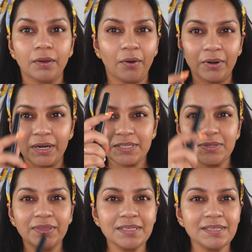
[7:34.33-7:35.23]
Alright,
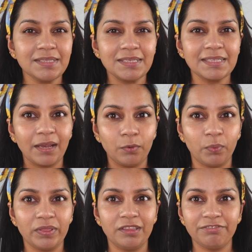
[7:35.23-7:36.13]
so this is the side
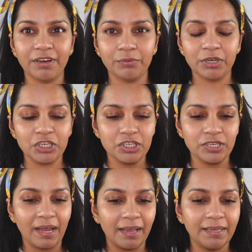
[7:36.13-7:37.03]
with the
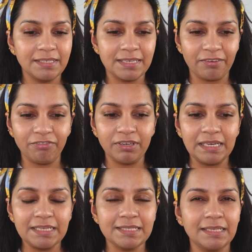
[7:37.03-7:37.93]
foundation. I can
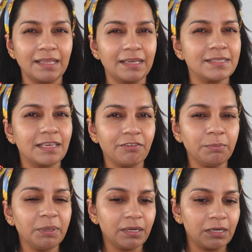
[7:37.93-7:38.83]
definitely see that it's given
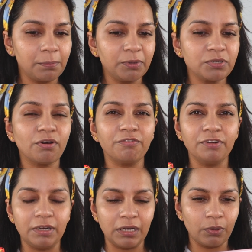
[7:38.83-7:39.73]
me a little bit
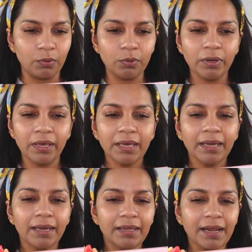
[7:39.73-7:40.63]
of glow.
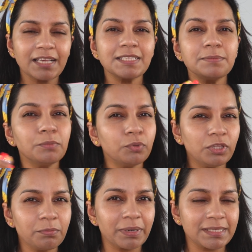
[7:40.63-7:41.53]
It has
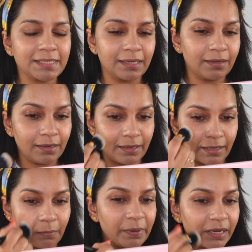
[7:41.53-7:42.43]
smoothened my skin a
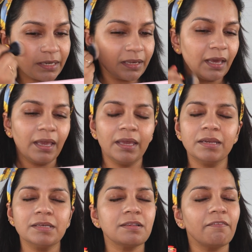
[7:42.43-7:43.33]
little bit. It
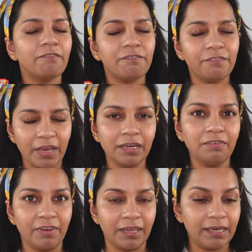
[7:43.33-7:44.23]
is very,
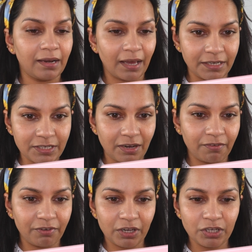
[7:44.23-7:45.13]
very light
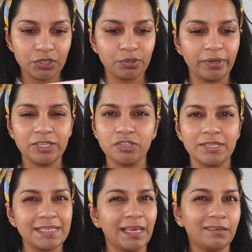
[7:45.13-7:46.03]
coverage. So it's
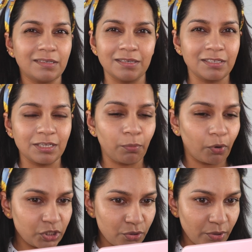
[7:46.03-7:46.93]
just like a tinted
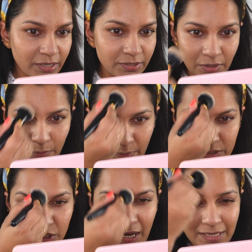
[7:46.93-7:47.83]
moisturizer,
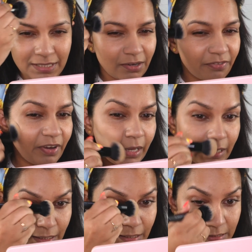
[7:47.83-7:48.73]
which has a
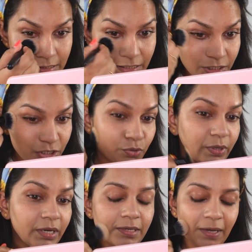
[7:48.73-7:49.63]
very little tint to
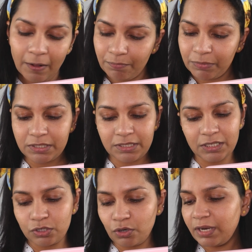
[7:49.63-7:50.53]
it. This
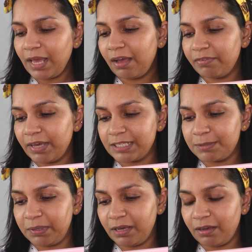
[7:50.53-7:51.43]
does not have
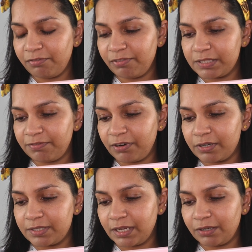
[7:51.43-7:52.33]
SPF as far
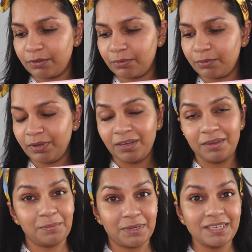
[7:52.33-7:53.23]
as I know,
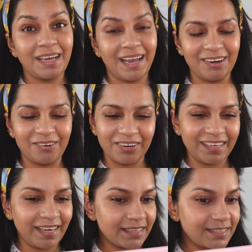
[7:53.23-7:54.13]
but
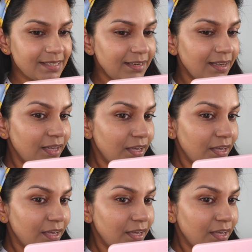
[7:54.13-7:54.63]
hyaluronic acid.